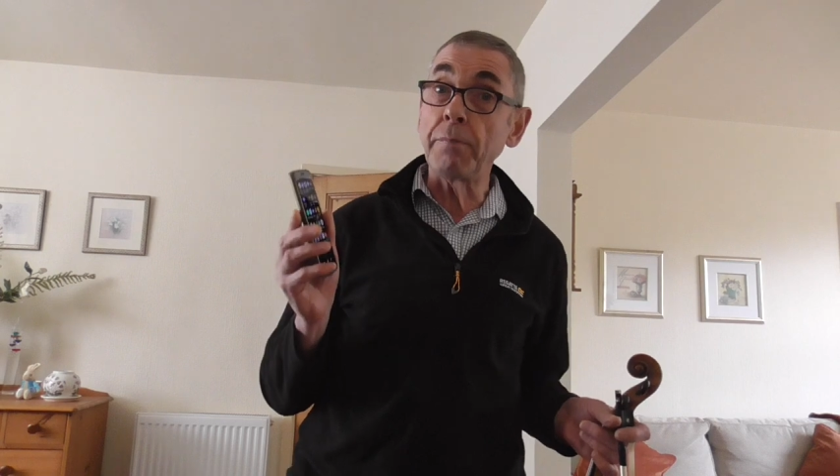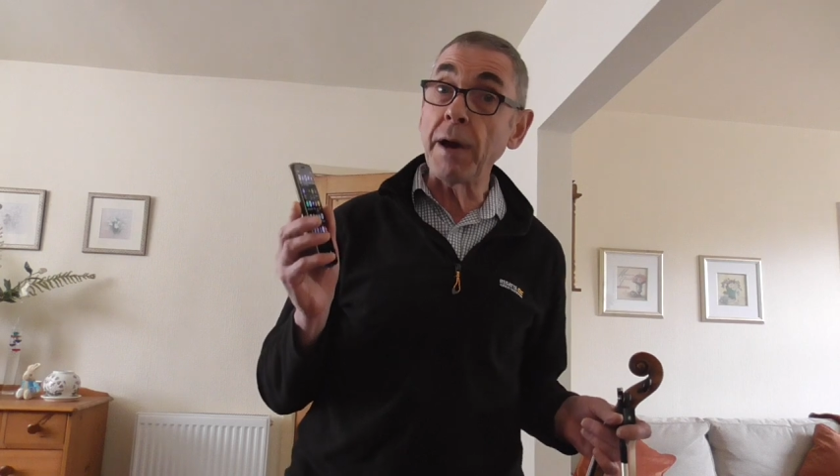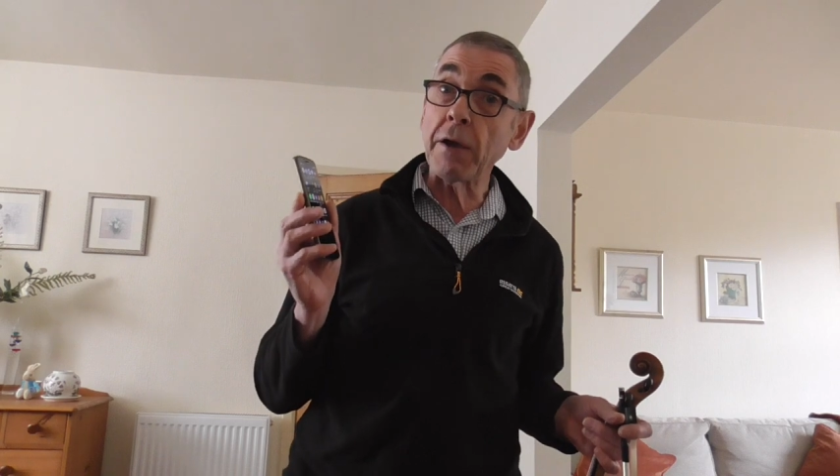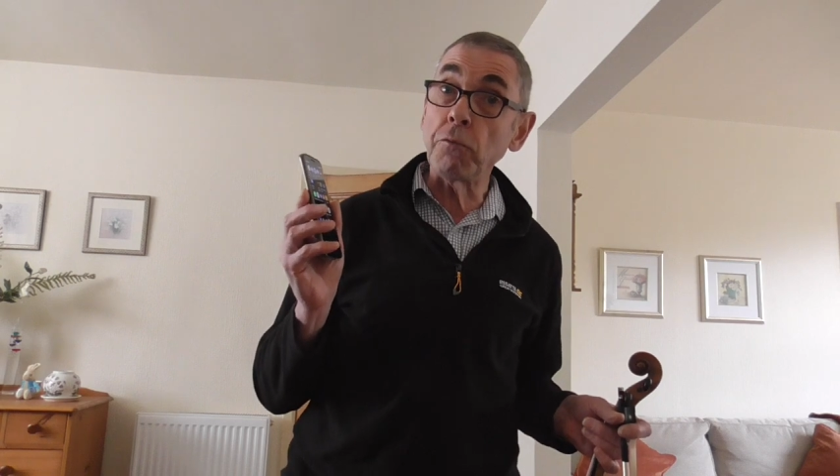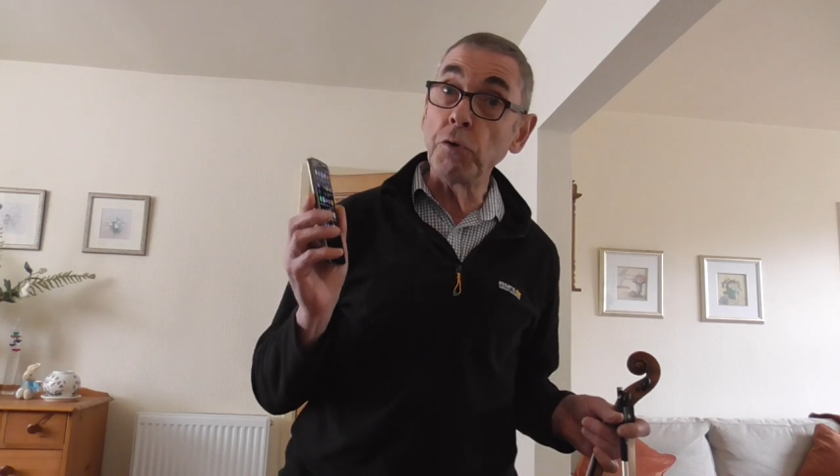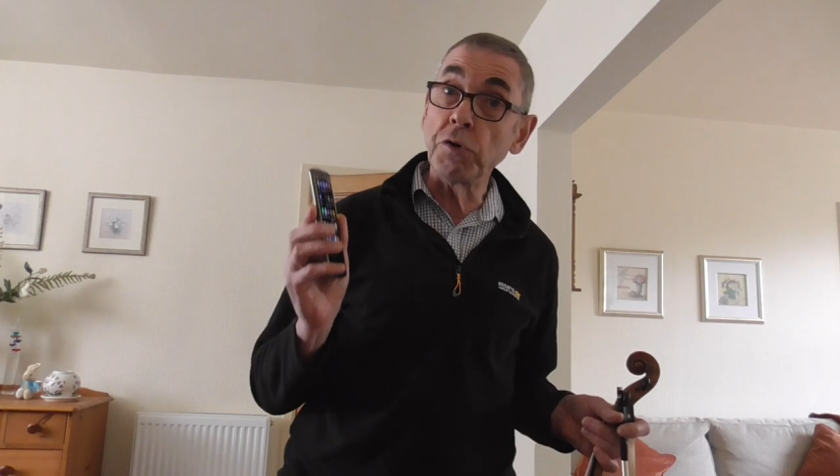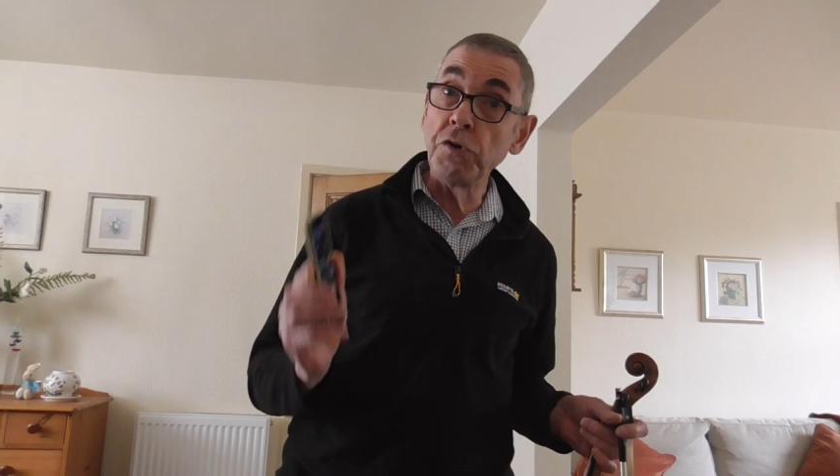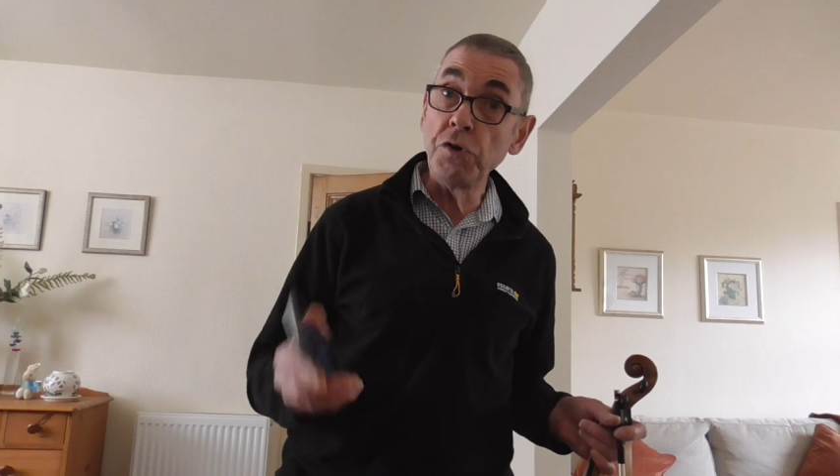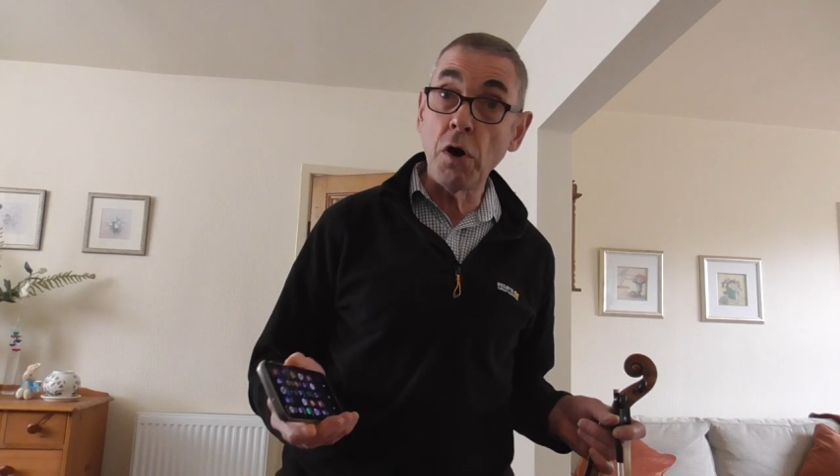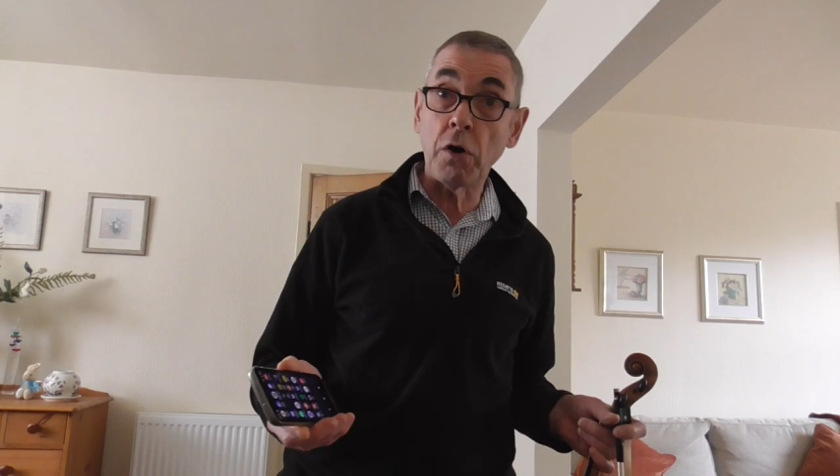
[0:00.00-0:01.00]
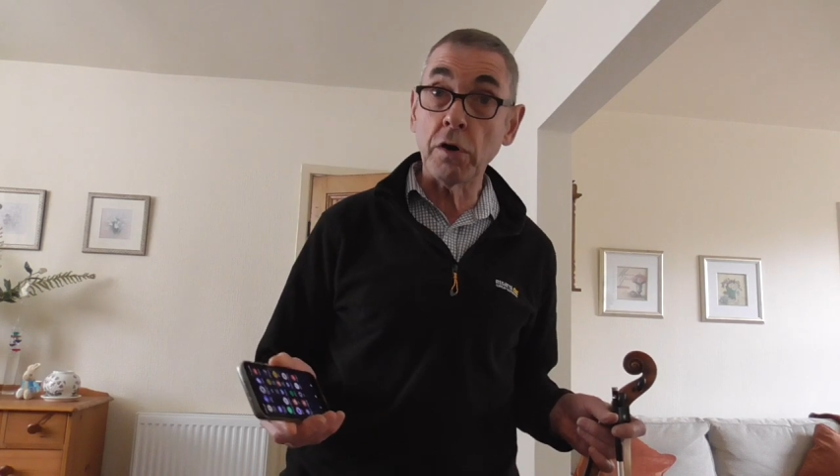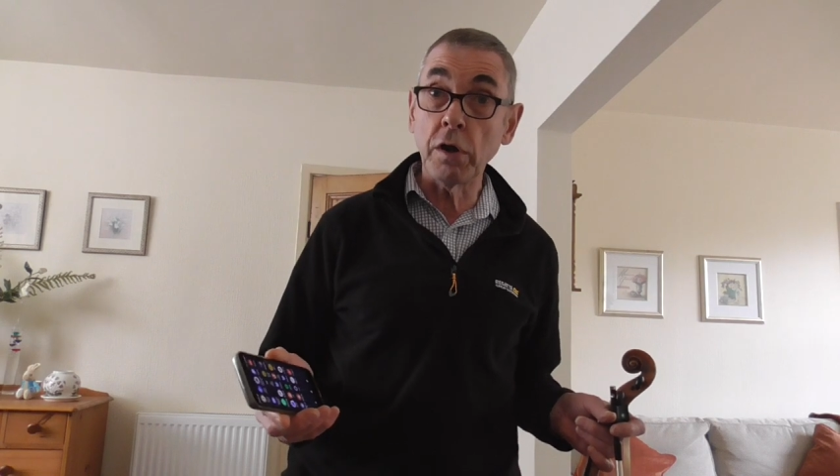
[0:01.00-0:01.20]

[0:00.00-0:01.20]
bank would not